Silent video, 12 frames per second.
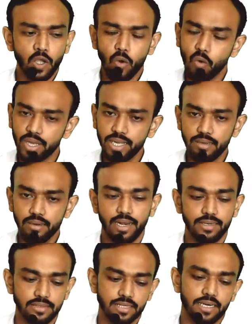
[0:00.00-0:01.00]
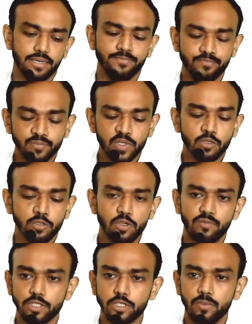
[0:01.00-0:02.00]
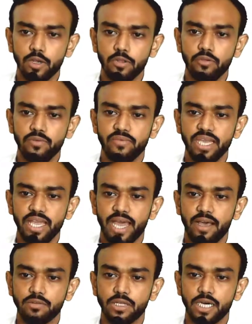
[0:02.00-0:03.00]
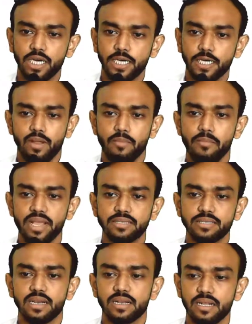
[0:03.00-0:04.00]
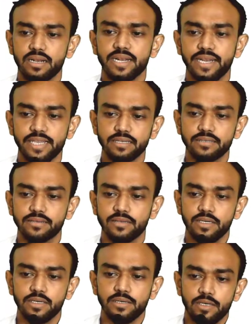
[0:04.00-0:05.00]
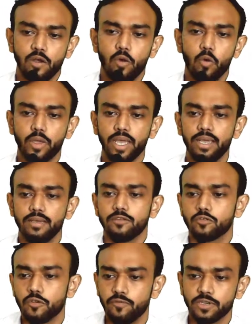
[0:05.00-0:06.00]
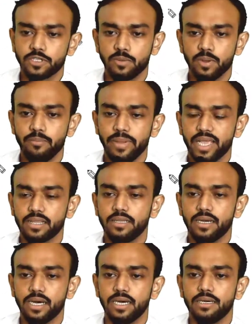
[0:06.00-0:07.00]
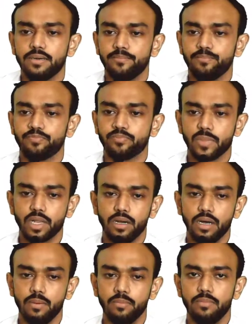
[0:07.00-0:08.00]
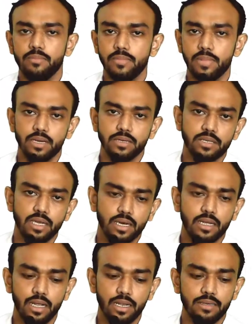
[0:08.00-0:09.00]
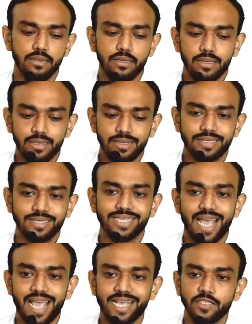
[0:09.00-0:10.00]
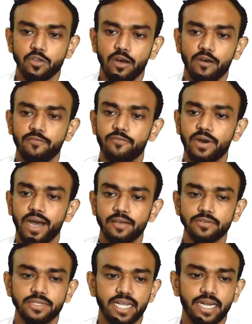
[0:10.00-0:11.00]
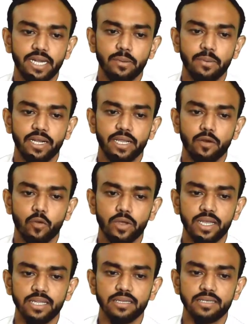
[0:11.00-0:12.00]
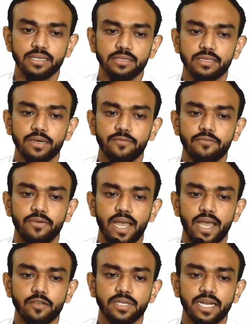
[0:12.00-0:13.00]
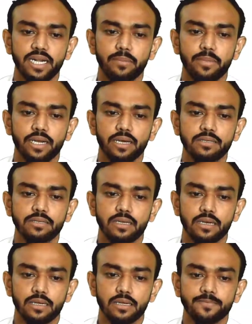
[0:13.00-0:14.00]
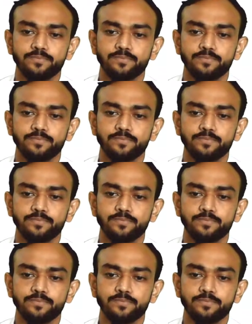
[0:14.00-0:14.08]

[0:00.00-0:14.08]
Okay, let's start. So first of all, we have the base circle radius. Okay, so first of all, make the circle size of 5 cm. Okay, this is the 5 cm circle.